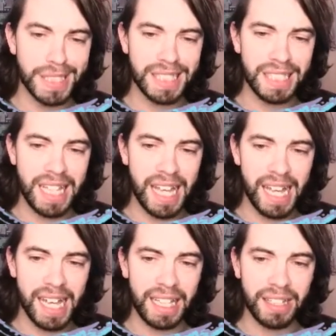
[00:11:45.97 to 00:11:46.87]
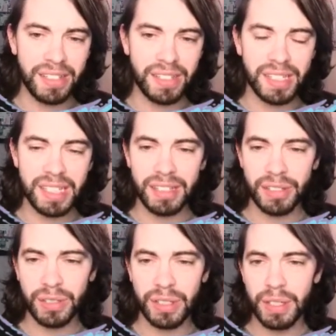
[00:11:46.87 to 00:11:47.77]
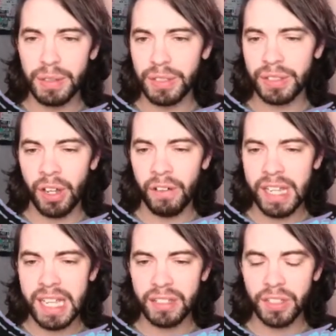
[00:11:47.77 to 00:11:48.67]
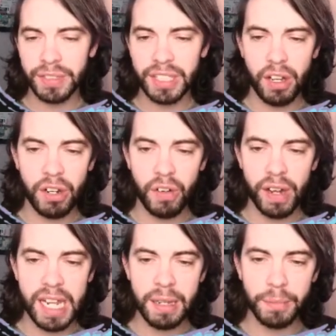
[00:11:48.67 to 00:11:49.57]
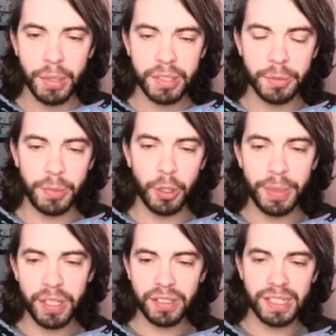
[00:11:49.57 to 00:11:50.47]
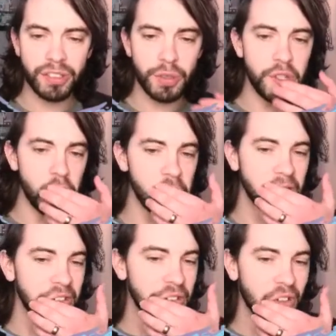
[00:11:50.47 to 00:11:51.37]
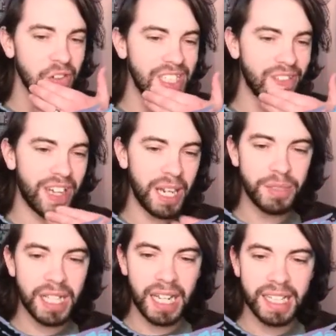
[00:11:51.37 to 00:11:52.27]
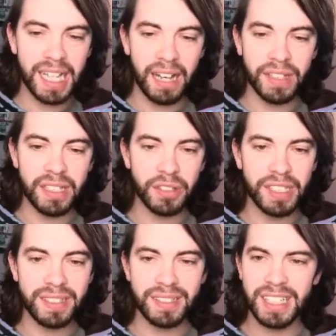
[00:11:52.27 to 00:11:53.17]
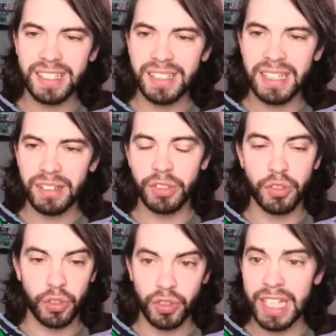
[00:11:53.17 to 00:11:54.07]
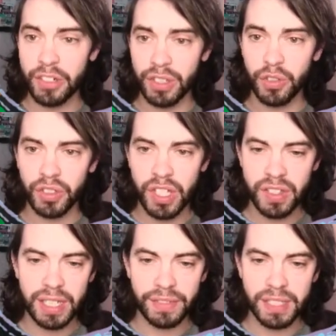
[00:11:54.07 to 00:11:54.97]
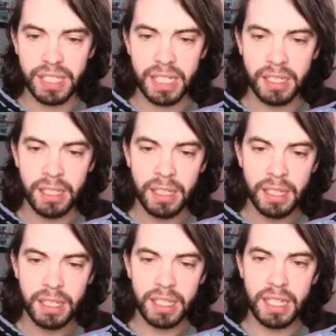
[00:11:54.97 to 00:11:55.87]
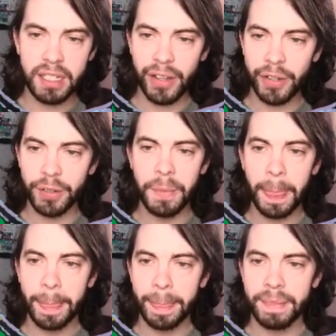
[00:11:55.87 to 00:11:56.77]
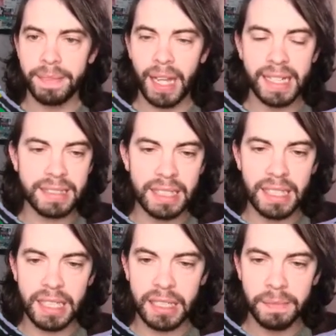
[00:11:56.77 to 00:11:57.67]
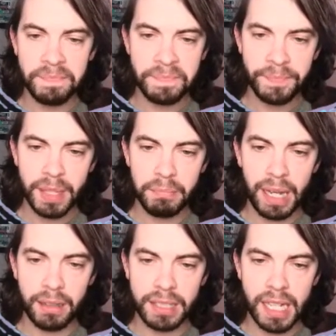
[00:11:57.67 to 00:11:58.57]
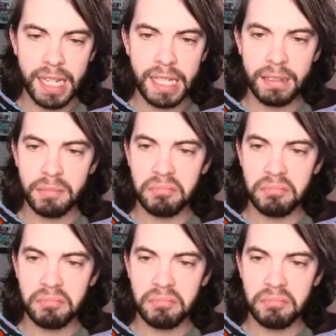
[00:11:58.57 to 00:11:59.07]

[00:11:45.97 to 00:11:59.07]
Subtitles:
It's the star ratings obviously aren't great, but it's all because they're so young and they're just not really developed yet. Like Gavi's only 16, he's just literally just turned 17. Nico, 19. Balde,